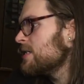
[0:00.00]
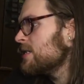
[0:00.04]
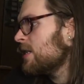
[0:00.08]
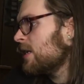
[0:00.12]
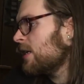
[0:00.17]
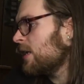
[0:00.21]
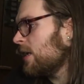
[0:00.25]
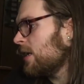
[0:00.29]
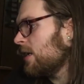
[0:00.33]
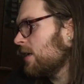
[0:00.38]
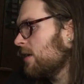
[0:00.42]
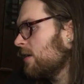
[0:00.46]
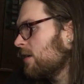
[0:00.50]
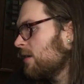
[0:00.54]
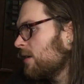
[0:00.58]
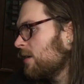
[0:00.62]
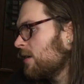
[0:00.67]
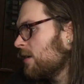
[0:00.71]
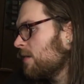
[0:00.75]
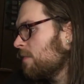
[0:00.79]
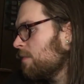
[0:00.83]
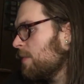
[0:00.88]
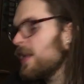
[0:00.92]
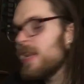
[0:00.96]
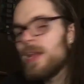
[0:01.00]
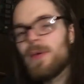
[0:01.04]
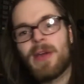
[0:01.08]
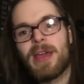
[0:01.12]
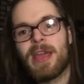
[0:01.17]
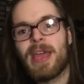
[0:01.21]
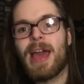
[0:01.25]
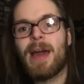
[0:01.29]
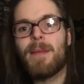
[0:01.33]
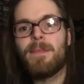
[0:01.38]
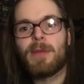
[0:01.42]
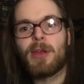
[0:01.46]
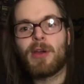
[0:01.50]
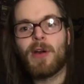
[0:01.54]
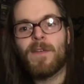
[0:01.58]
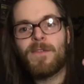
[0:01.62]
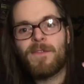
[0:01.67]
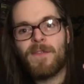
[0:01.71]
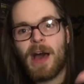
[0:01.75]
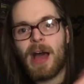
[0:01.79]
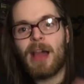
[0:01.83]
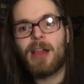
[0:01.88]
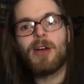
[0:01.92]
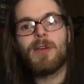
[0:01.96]
Ugh. But anyway, yeah, go
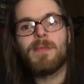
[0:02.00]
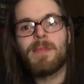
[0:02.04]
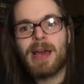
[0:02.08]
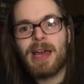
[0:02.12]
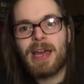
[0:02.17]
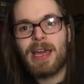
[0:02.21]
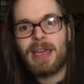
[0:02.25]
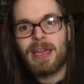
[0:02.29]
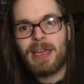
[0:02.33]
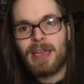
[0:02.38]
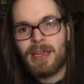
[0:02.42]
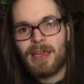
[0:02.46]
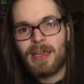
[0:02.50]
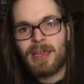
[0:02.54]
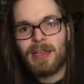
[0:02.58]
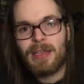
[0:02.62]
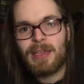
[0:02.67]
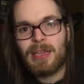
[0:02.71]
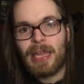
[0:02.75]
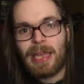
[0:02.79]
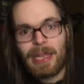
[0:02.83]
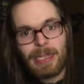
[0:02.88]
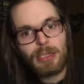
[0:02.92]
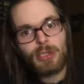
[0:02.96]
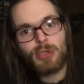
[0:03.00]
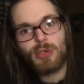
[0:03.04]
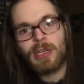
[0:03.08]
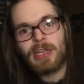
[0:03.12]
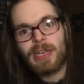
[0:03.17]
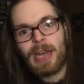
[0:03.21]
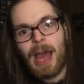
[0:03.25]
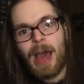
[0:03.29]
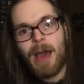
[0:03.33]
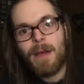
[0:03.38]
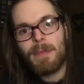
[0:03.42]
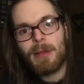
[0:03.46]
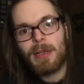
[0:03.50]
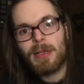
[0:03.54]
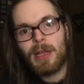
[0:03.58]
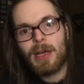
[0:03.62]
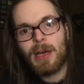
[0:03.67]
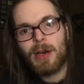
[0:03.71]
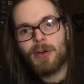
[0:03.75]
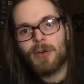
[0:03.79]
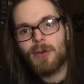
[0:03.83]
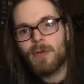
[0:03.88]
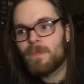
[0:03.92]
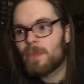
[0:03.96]
follow my link tree down
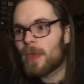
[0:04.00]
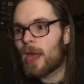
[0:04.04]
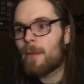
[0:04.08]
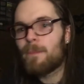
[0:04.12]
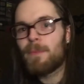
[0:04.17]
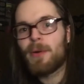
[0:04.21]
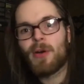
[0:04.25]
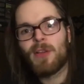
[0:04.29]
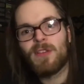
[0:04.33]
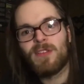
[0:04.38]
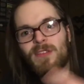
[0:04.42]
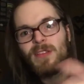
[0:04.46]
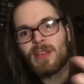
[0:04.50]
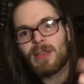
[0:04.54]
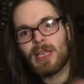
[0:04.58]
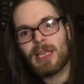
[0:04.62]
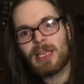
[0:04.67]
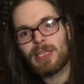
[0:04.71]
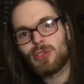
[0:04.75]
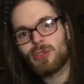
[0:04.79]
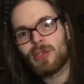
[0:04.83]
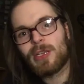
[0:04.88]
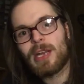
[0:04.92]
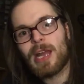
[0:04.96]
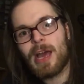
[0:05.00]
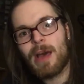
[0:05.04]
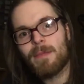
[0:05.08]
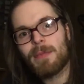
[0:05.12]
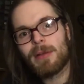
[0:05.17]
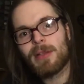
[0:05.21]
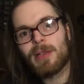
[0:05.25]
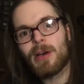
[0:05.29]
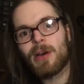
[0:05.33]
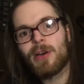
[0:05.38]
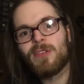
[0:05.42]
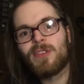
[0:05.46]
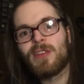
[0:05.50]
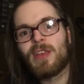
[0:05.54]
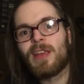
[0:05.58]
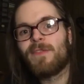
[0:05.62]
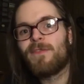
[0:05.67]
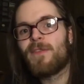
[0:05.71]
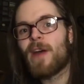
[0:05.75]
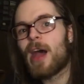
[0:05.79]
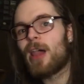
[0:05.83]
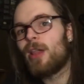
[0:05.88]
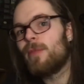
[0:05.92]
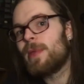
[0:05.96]
below. I'll post the link tree down below so you
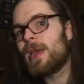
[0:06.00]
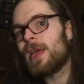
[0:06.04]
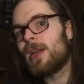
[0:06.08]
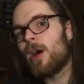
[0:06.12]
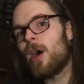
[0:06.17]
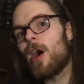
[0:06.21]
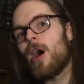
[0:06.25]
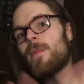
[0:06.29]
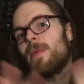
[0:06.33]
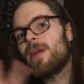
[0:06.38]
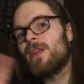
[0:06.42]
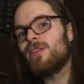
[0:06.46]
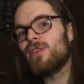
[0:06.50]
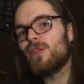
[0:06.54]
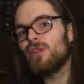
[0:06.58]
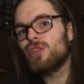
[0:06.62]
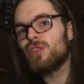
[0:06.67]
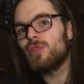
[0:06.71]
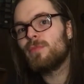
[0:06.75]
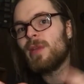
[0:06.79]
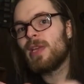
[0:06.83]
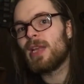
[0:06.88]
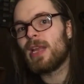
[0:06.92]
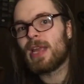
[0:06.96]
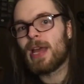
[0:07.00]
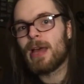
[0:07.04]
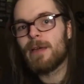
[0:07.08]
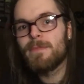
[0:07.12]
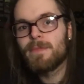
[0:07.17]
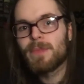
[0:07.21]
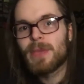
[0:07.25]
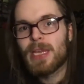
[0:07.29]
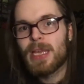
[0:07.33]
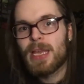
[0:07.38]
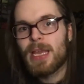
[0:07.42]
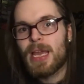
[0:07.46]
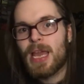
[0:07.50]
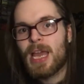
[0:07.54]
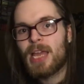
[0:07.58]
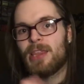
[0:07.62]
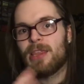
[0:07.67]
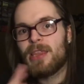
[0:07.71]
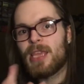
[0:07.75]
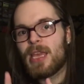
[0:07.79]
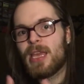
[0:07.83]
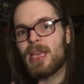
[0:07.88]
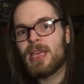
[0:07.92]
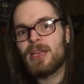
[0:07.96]
can follow me on all my social media.
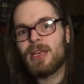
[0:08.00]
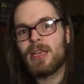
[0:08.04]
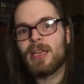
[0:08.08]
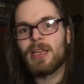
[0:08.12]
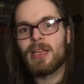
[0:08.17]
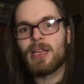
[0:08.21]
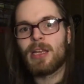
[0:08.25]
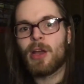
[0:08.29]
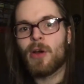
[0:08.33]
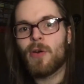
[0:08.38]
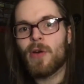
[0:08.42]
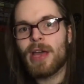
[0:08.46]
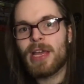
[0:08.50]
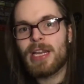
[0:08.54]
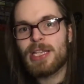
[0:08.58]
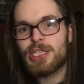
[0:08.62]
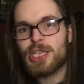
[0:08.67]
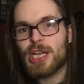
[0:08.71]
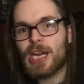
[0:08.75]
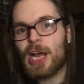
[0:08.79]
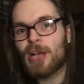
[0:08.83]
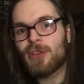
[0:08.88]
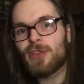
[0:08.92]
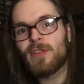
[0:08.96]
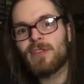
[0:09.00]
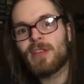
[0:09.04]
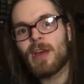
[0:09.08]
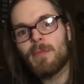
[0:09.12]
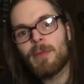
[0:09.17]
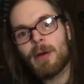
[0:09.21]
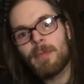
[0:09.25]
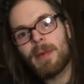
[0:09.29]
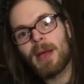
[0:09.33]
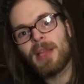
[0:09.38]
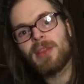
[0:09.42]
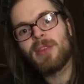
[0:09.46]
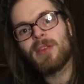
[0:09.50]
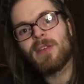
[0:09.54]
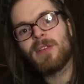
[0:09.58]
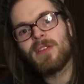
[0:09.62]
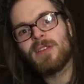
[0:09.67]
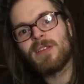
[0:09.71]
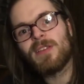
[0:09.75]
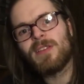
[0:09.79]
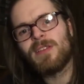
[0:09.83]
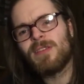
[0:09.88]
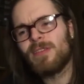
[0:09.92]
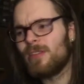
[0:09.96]
And then go ahead and check out those Humble
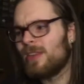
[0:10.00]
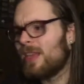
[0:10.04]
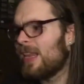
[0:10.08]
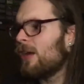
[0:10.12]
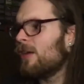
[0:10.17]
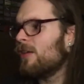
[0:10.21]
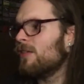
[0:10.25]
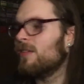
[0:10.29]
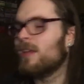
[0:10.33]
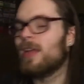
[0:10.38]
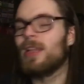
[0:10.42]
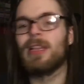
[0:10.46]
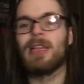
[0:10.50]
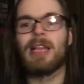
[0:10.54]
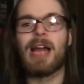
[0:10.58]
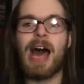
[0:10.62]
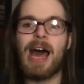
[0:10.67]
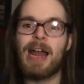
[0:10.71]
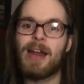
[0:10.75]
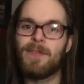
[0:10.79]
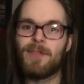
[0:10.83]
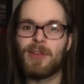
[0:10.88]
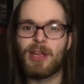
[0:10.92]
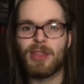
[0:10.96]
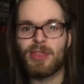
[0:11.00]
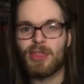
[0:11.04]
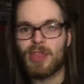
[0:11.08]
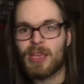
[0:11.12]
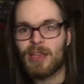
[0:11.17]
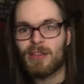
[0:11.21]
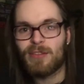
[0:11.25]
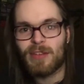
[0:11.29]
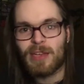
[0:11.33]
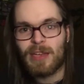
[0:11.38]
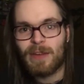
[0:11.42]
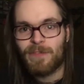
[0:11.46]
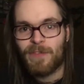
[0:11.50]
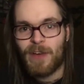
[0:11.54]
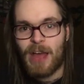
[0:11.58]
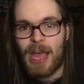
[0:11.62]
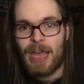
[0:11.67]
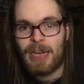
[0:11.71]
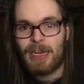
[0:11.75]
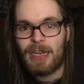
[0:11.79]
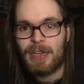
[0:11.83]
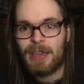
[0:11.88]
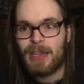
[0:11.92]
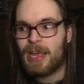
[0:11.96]
Bundles. There's a lot of good things you can
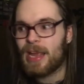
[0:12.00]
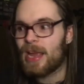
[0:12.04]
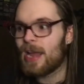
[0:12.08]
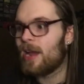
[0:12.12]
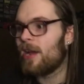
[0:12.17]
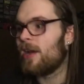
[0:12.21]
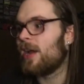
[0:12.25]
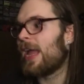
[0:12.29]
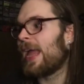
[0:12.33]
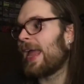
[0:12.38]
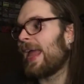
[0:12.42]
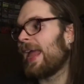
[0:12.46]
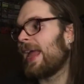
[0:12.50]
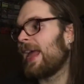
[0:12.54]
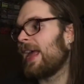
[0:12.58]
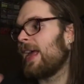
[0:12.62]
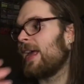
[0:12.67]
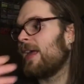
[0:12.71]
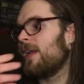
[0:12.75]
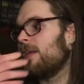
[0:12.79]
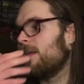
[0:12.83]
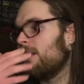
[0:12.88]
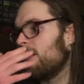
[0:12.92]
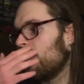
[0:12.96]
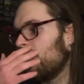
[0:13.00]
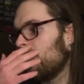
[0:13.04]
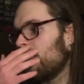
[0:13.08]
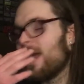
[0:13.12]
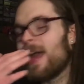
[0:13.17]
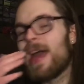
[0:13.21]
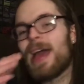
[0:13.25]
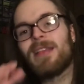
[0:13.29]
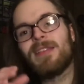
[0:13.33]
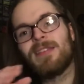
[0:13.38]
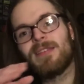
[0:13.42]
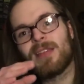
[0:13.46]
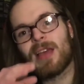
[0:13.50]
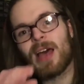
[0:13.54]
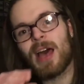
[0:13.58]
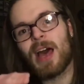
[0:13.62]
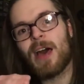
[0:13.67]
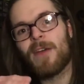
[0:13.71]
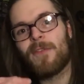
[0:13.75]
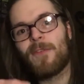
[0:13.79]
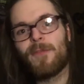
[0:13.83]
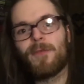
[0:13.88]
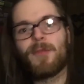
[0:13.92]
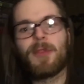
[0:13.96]
find in there. And last
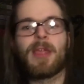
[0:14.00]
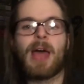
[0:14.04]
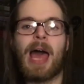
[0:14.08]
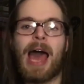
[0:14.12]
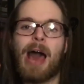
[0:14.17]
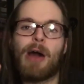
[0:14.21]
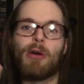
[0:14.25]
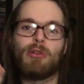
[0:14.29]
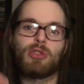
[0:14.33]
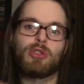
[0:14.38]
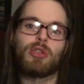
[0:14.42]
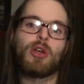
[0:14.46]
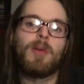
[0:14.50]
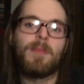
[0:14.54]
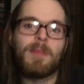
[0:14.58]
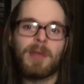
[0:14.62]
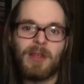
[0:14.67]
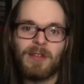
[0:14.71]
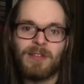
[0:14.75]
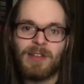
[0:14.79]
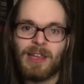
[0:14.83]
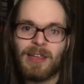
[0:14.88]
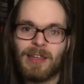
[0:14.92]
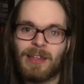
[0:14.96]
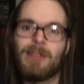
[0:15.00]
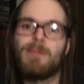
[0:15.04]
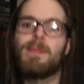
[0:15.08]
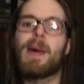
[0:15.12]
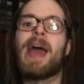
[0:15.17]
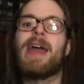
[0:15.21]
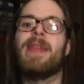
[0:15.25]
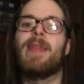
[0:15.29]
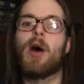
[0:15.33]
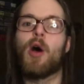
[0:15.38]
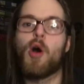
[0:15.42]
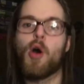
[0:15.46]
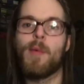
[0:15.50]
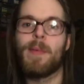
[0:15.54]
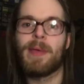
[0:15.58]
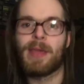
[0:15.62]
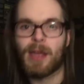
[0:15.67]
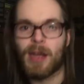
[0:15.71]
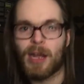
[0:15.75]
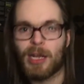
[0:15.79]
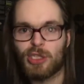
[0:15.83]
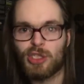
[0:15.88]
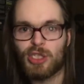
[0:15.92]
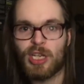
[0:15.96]
off, the outro music is by the
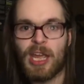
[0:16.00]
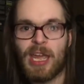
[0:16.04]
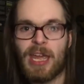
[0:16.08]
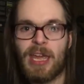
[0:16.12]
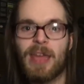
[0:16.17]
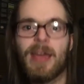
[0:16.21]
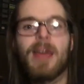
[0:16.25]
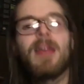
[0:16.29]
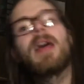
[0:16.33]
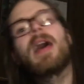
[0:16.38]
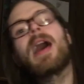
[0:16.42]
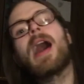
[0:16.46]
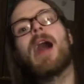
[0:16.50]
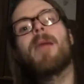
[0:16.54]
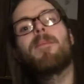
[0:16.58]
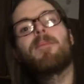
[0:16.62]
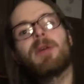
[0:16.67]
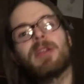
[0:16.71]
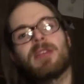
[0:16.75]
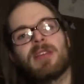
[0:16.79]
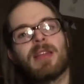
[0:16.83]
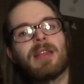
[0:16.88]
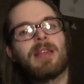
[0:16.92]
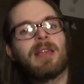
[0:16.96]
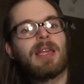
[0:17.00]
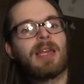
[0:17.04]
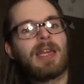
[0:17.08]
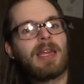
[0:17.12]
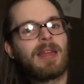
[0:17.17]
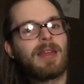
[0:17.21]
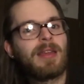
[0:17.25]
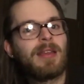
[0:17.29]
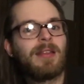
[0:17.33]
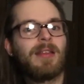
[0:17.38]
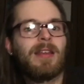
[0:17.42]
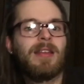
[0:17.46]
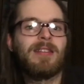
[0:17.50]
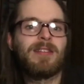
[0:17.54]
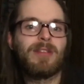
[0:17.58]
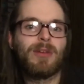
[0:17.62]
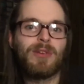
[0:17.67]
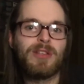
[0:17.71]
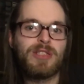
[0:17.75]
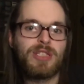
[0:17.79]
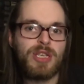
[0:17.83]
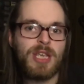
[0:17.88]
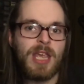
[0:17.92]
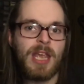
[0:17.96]
homie R J. I'll put the link
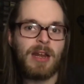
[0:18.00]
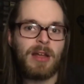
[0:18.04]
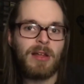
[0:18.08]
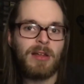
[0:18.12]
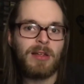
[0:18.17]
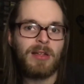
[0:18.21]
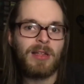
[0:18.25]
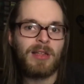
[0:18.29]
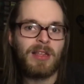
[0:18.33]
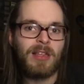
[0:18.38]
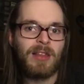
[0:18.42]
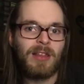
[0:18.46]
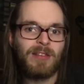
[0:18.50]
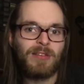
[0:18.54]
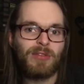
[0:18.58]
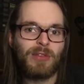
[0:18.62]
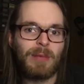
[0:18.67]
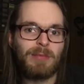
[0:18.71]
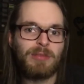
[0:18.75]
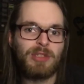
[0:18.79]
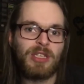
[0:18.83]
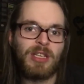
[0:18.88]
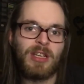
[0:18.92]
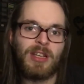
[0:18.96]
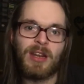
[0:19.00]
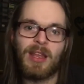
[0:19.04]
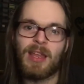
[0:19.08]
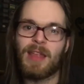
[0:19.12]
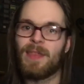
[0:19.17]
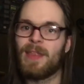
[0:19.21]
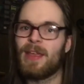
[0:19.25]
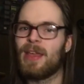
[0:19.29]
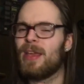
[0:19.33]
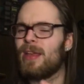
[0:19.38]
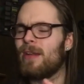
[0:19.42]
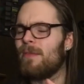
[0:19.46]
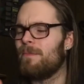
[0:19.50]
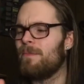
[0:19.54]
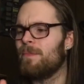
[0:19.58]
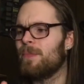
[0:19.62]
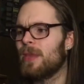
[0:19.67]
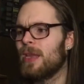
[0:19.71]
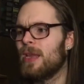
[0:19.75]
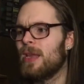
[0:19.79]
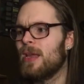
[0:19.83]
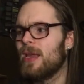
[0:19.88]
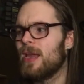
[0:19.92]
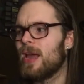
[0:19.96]
to his channel in the description. And then
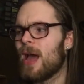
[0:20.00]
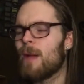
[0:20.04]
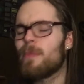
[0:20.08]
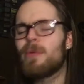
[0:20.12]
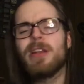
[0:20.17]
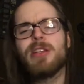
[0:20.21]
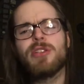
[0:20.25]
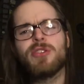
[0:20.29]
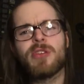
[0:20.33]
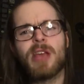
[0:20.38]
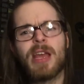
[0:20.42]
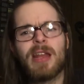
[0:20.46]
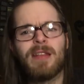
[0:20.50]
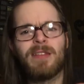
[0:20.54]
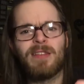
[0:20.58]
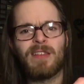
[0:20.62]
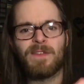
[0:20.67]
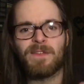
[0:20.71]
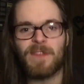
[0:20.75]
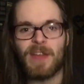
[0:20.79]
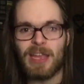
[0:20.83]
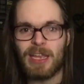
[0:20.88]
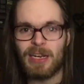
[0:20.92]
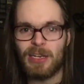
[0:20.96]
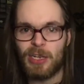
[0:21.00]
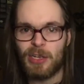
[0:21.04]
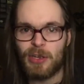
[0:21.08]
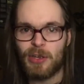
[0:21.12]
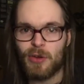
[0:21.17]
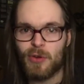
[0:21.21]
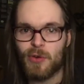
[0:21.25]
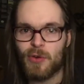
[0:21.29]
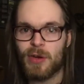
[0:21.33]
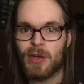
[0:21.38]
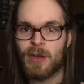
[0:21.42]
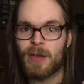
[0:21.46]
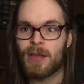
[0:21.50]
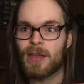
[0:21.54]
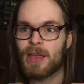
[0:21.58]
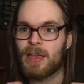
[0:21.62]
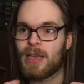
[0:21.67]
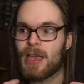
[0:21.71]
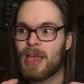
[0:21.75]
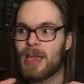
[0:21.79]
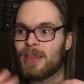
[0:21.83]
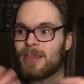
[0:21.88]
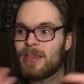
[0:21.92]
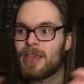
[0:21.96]
I'm going to try to see if I can do,
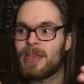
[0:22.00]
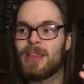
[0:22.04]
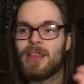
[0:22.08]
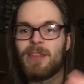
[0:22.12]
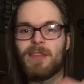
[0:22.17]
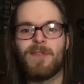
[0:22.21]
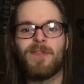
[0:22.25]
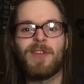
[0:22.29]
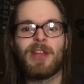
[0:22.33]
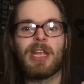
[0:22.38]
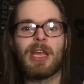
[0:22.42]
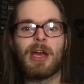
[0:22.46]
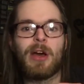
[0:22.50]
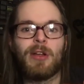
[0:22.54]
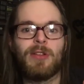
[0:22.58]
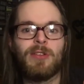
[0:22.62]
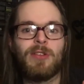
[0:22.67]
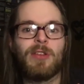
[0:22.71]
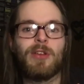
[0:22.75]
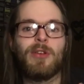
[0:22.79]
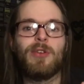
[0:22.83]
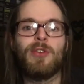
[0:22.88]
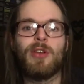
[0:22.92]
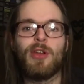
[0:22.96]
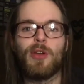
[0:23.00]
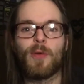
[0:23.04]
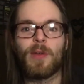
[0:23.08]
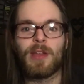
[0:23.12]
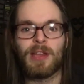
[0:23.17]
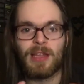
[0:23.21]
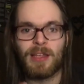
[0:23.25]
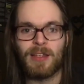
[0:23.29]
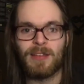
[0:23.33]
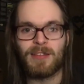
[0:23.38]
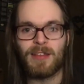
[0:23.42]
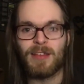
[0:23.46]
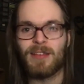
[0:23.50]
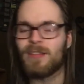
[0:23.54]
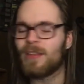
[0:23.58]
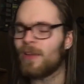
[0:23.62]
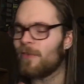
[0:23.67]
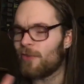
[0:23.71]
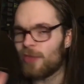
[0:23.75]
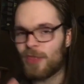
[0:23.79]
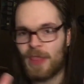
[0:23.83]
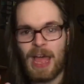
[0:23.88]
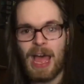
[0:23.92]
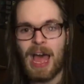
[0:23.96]
at the end of the video, do new releases.
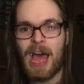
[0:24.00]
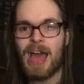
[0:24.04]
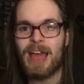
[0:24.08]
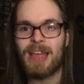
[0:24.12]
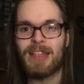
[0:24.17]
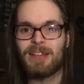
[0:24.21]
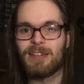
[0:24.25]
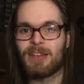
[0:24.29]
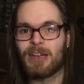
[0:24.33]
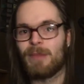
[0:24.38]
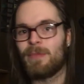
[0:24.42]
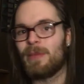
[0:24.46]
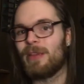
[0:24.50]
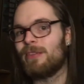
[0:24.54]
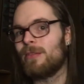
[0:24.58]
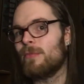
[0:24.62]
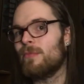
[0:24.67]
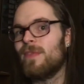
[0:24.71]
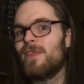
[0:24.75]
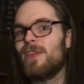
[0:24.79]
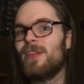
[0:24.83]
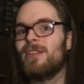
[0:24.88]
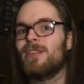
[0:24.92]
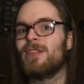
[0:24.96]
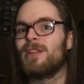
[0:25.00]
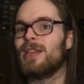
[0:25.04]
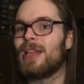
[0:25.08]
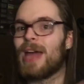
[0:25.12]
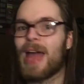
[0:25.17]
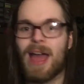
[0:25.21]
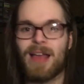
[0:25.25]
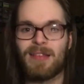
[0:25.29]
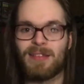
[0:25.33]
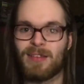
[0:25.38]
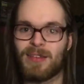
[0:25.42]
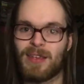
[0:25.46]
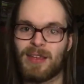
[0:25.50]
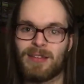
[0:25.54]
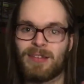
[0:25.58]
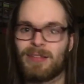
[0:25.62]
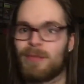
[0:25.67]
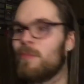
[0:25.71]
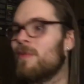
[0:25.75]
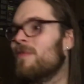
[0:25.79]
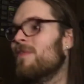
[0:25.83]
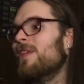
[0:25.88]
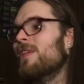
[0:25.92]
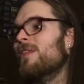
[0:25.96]
If not, it's going to be some of his classics,
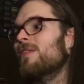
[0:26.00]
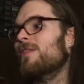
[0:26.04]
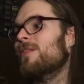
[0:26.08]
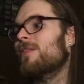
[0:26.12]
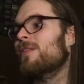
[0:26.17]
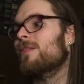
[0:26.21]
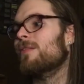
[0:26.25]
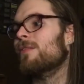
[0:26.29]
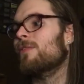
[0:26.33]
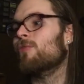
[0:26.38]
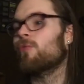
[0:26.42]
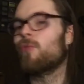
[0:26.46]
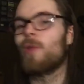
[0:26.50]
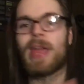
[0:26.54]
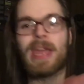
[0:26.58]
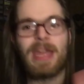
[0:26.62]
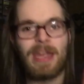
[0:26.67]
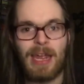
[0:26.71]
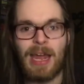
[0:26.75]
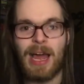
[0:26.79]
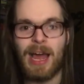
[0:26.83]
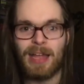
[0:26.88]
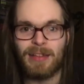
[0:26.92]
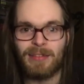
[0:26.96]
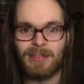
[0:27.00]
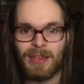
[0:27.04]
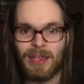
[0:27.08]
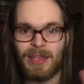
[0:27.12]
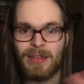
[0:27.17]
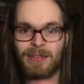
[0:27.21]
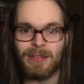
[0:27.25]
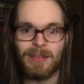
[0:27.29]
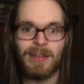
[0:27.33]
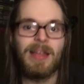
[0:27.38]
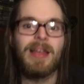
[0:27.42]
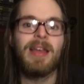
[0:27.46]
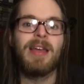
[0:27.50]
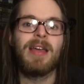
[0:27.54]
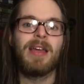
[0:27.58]
some of his great content.